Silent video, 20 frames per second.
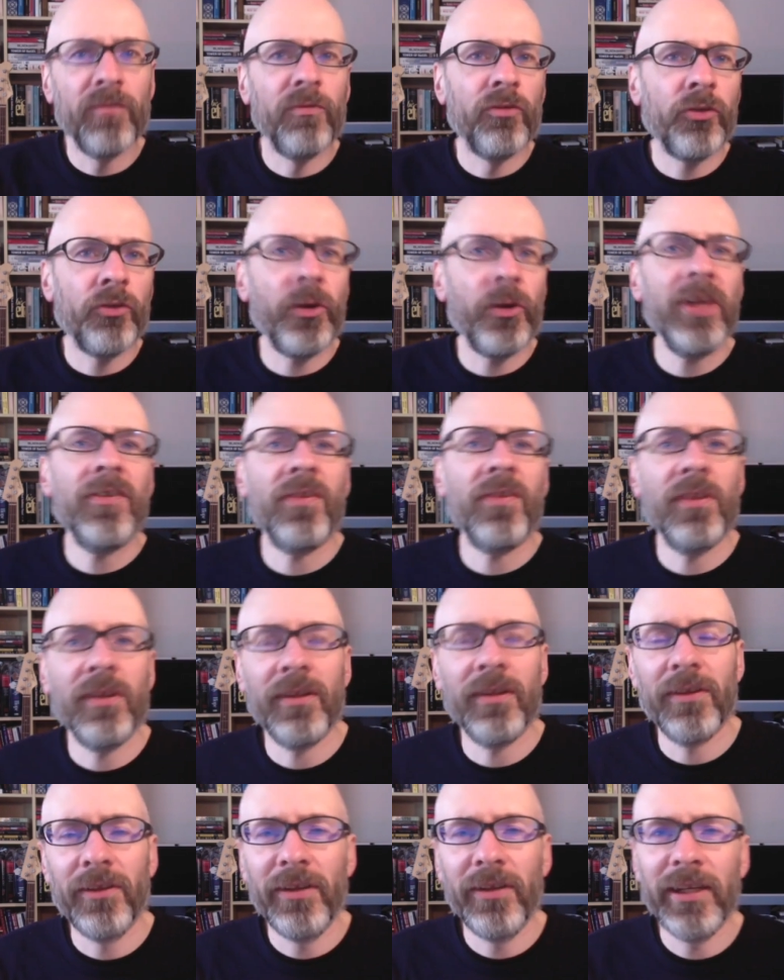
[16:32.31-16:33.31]
trace
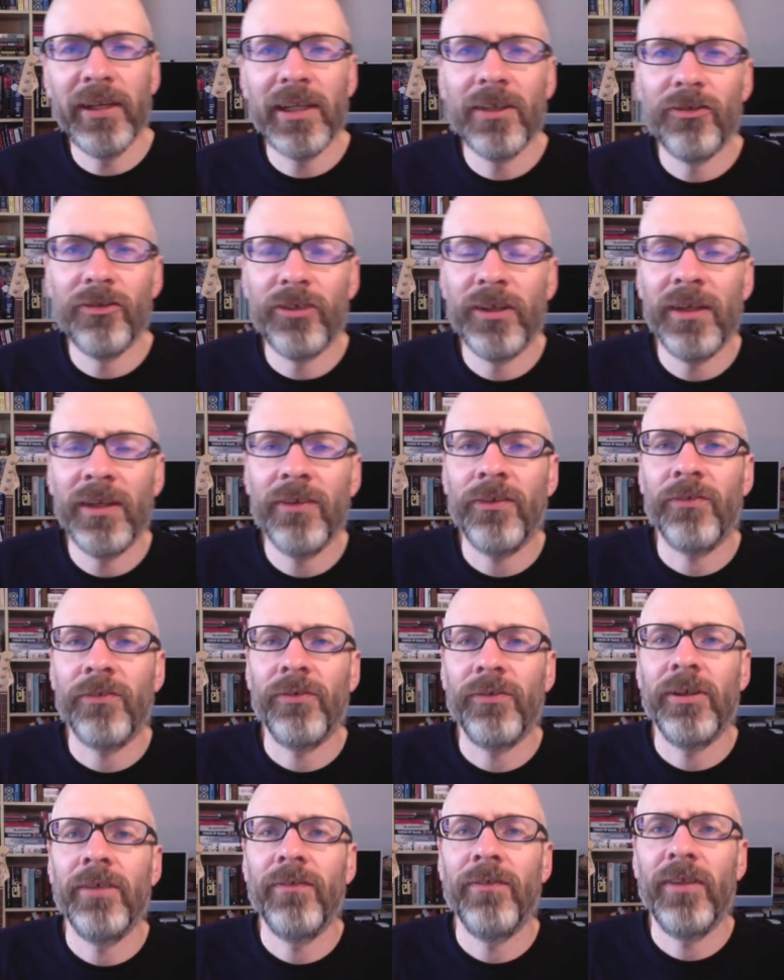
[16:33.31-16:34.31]
the lineage and
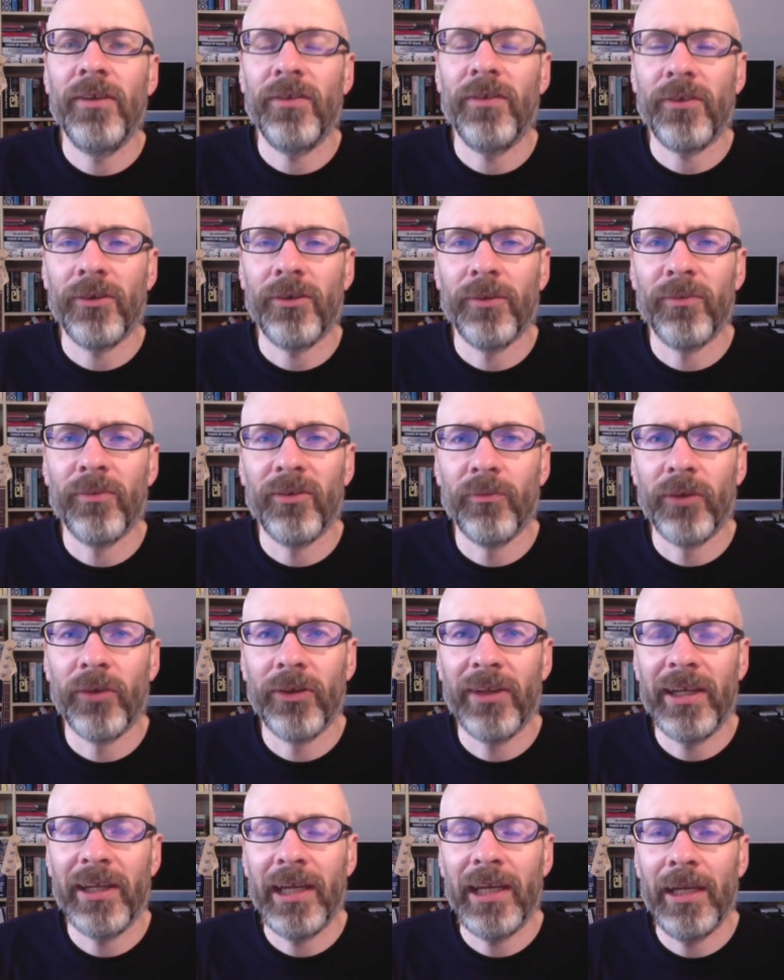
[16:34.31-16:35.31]
history of these terms and
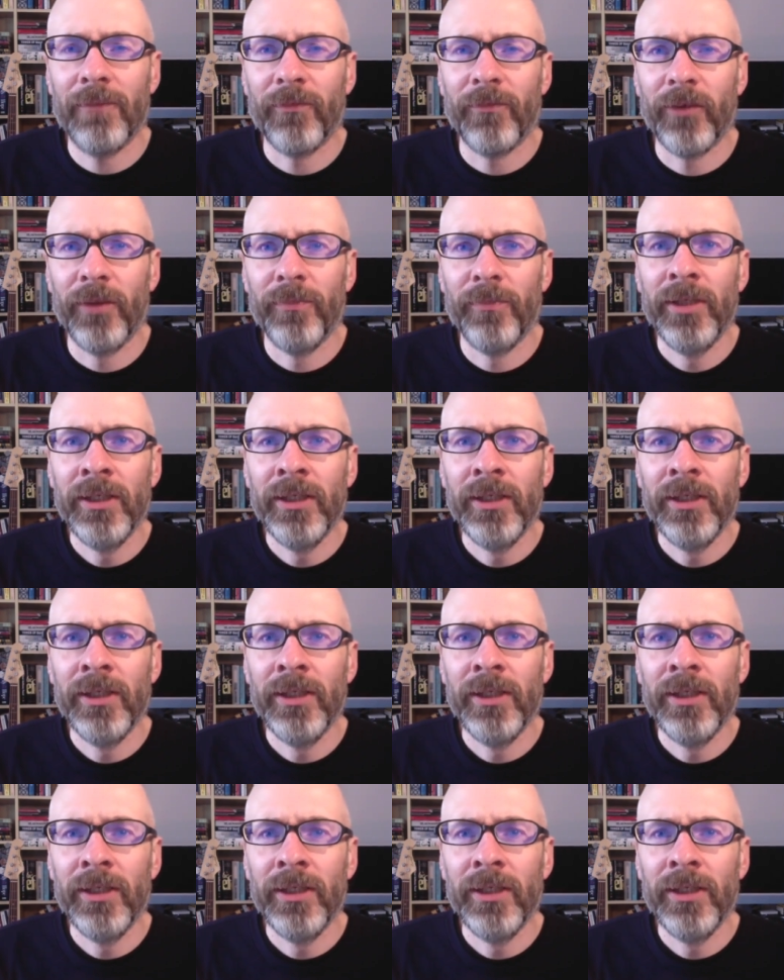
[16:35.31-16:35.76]
where they came from.